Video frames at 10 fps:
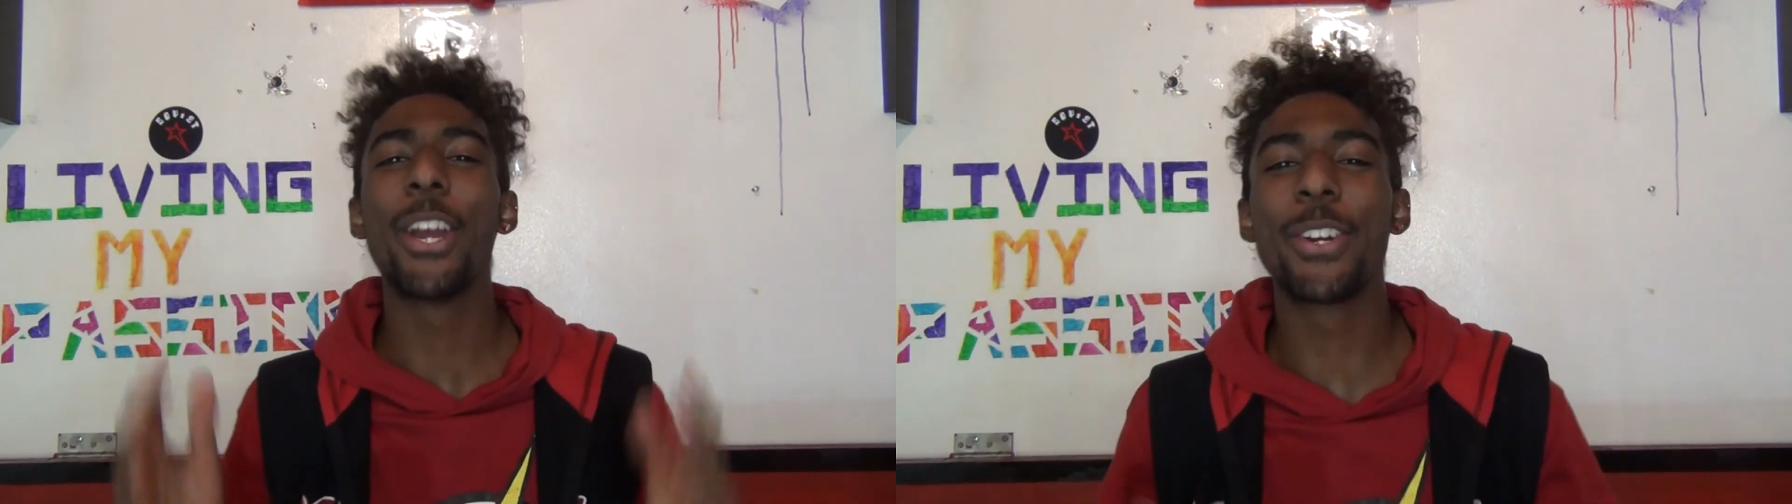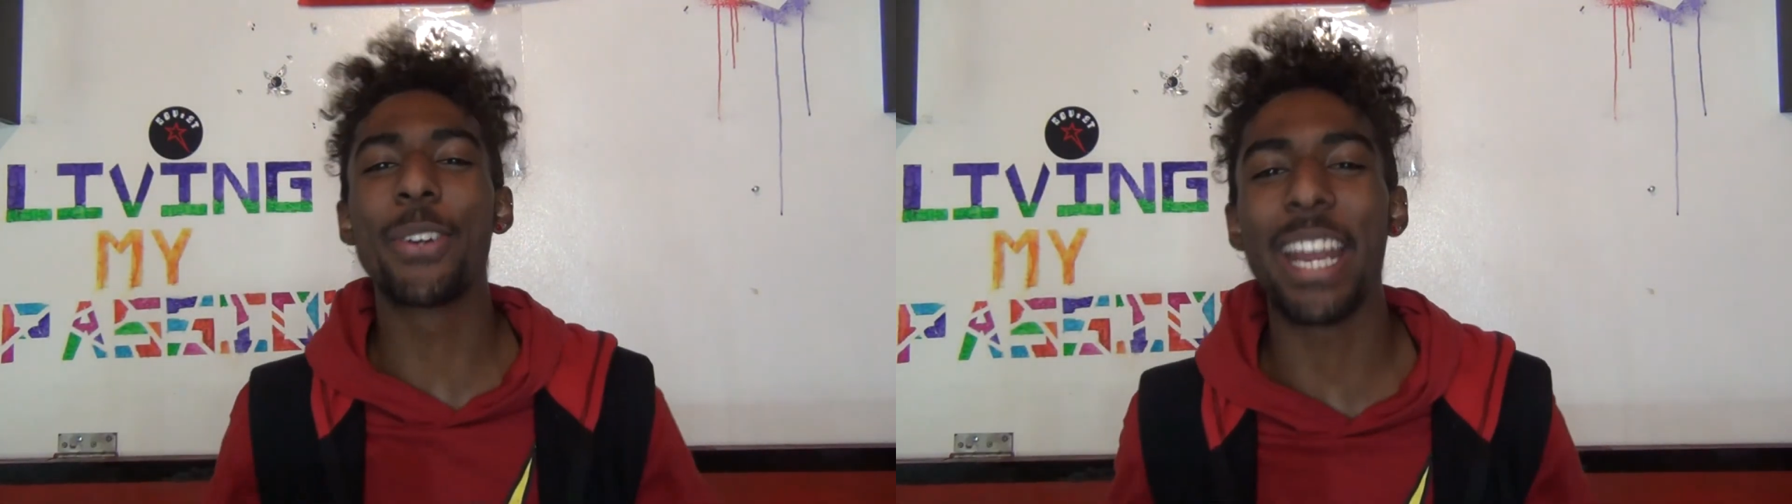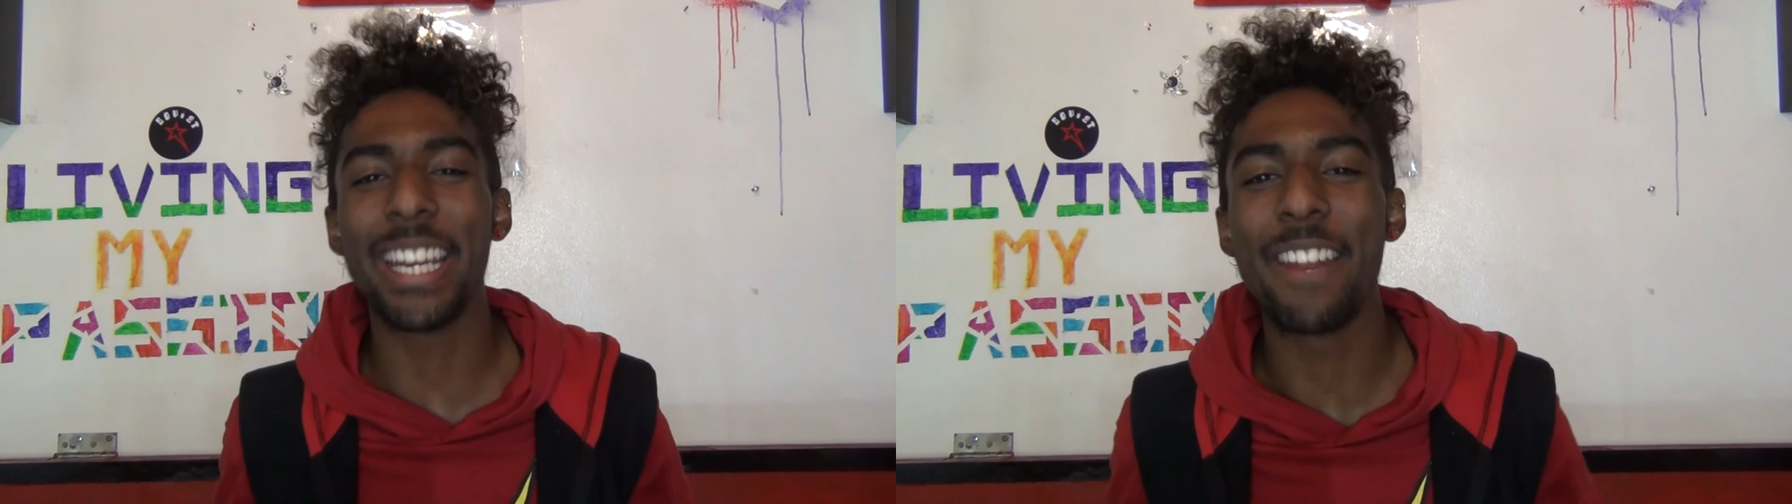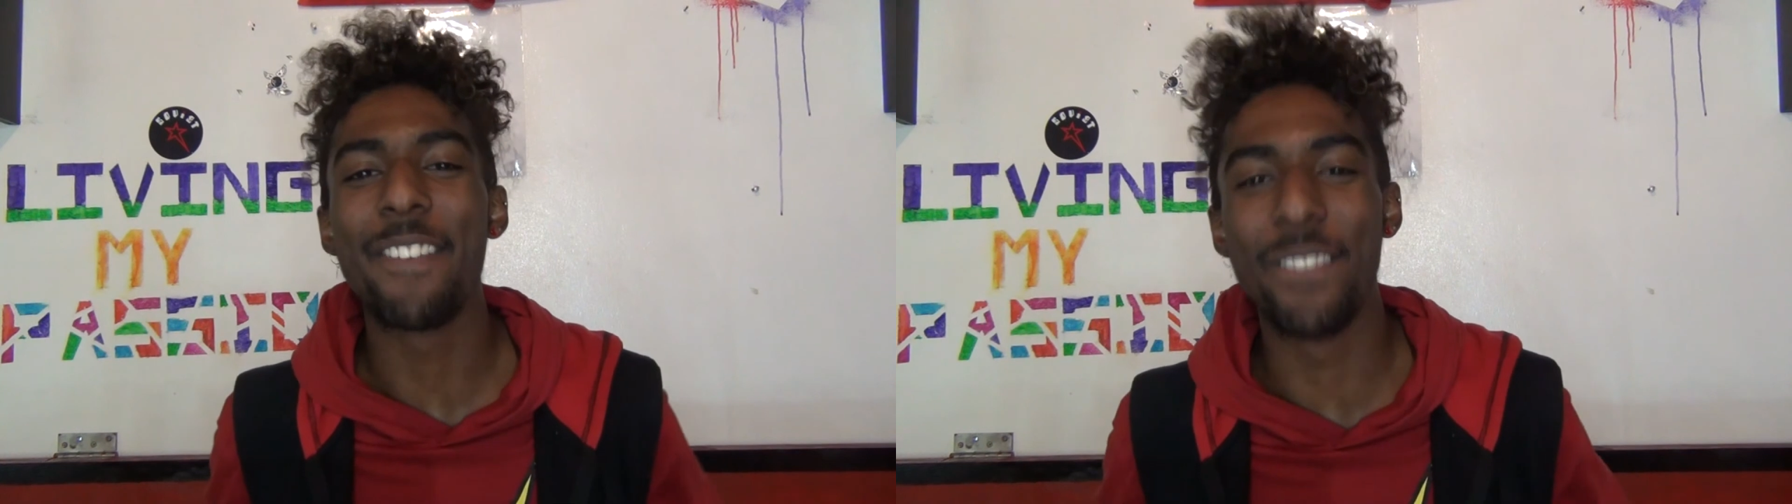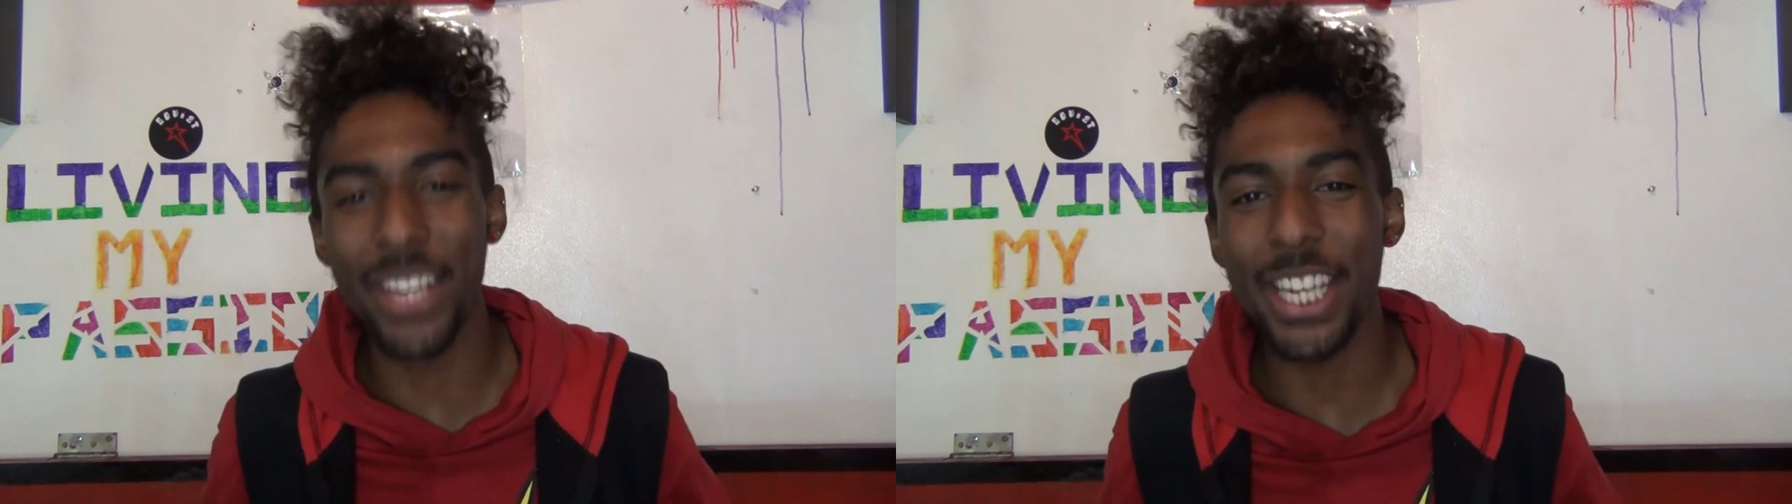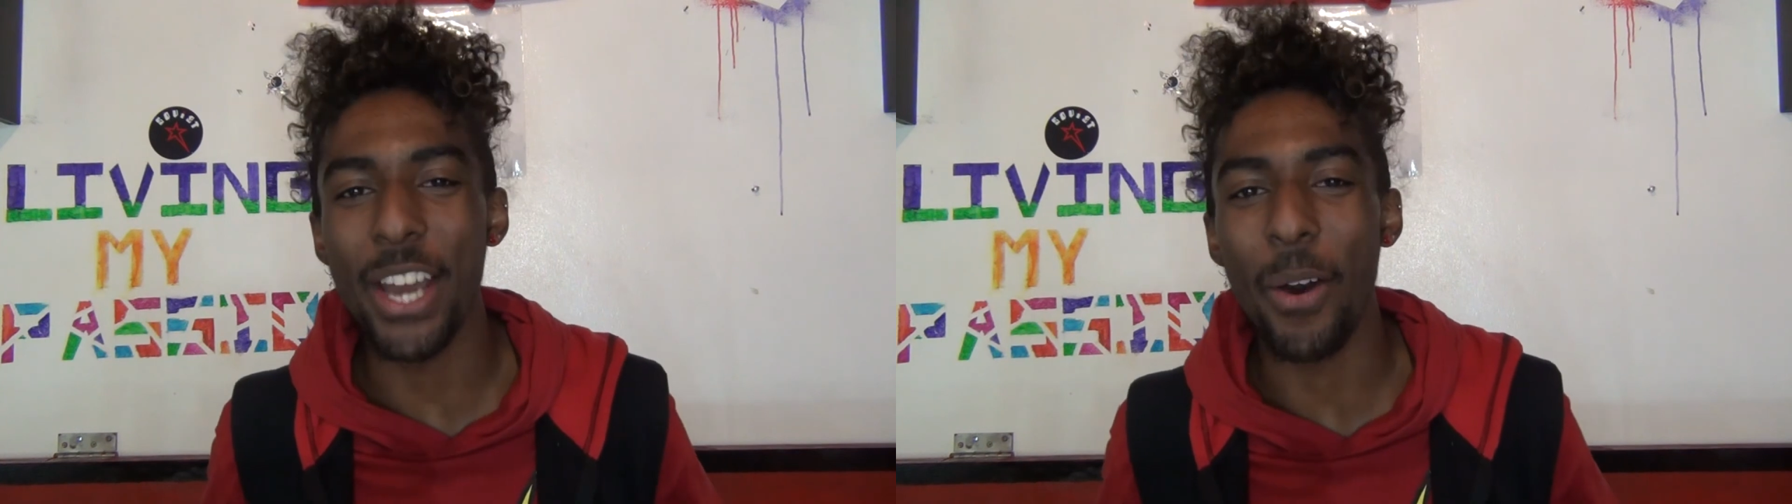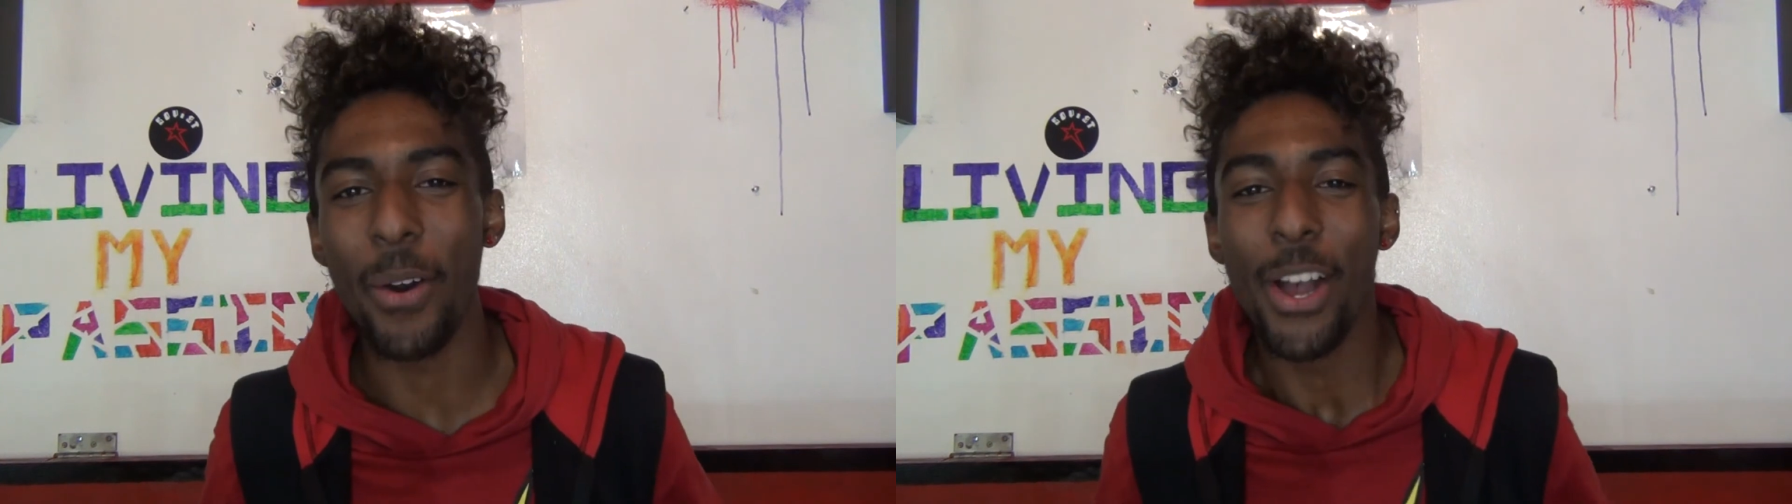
great video.